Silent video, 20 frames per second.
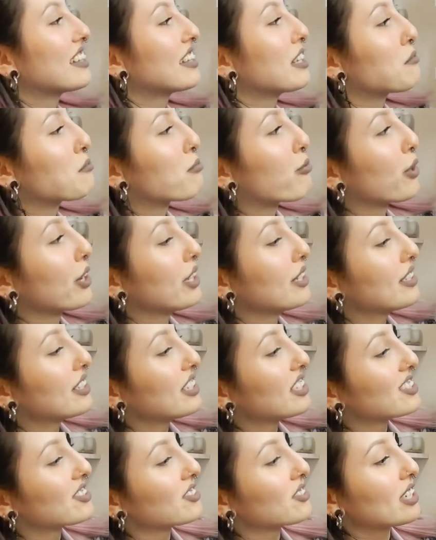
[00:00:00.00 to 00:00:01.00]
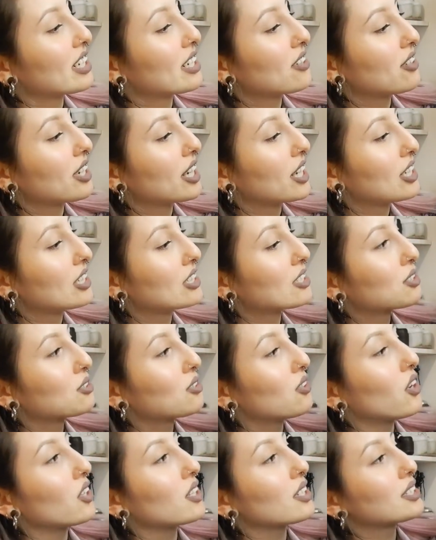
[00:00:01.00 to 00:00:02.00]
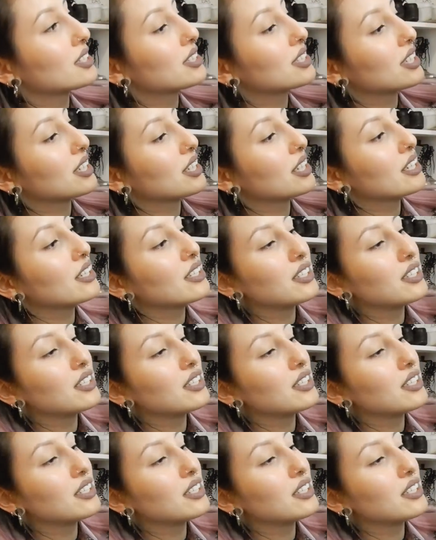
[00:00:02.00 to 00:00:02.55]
The print is really, really good quality,